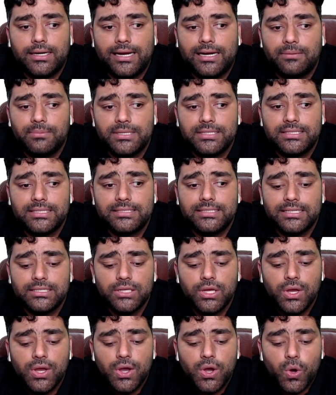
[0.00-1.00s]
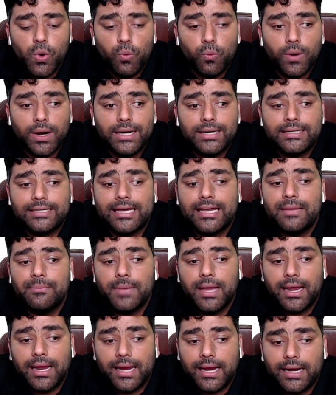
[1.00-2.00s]
That means this is one
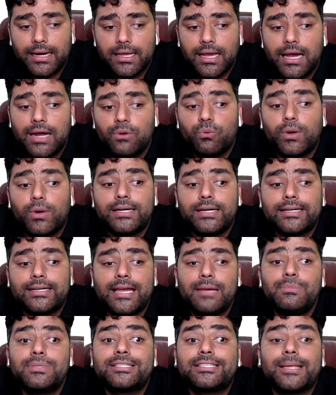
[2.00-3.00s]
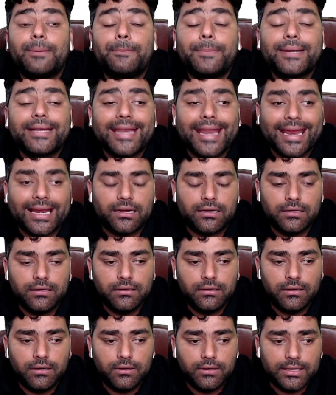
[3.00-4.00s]
time add and one time subtract.
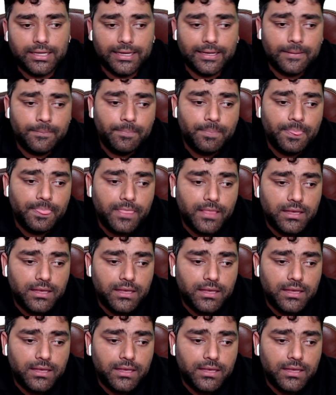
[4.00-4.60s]
Okay.